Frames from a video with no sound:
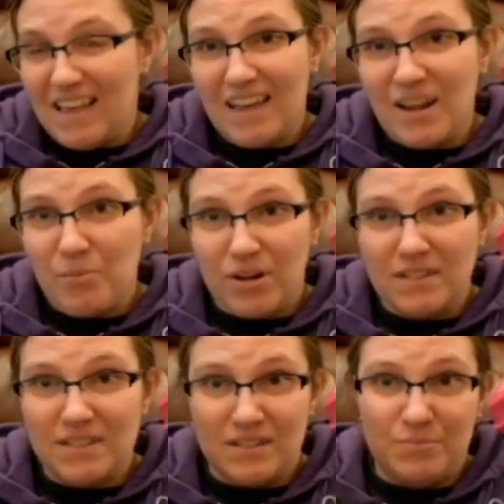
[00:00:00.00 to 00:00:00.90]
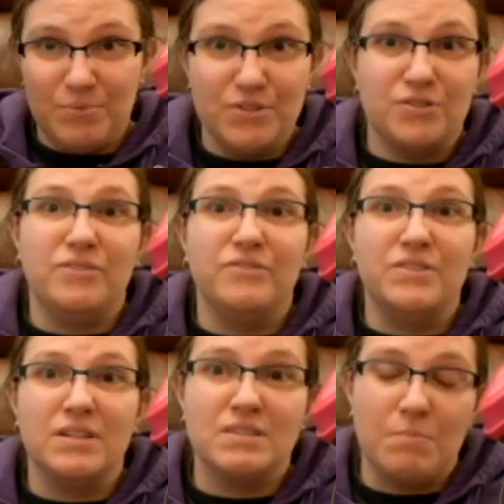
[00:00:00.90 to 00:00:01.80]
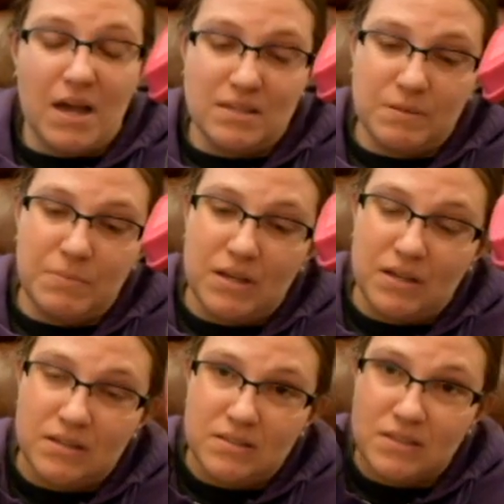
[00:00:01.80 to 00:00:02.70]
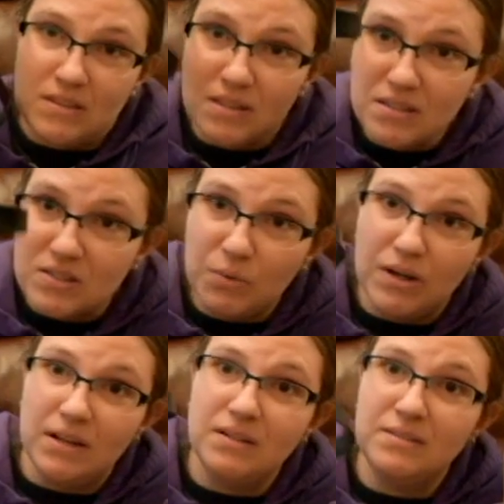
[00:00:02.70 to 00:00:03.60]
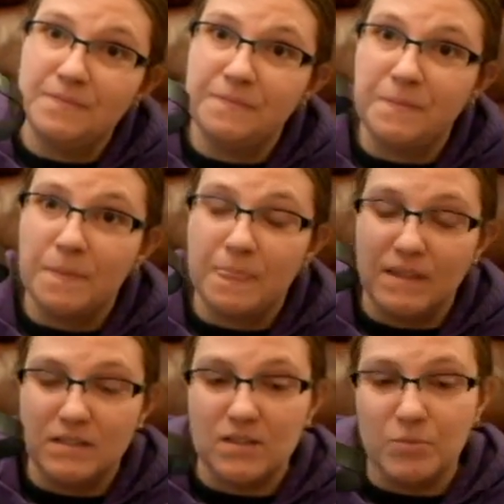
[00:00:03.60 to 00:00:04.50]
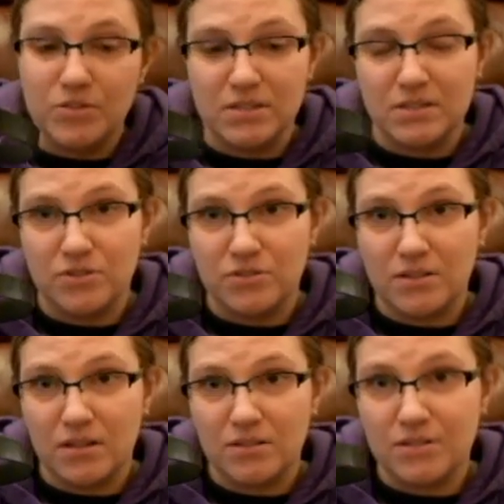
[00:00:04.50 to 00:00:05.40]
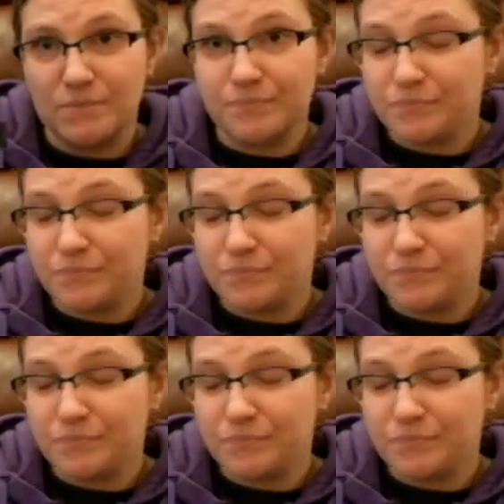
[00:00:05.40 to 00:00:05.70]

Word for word: And I wanted to preserve this mask because this one is almost six hundred dollars.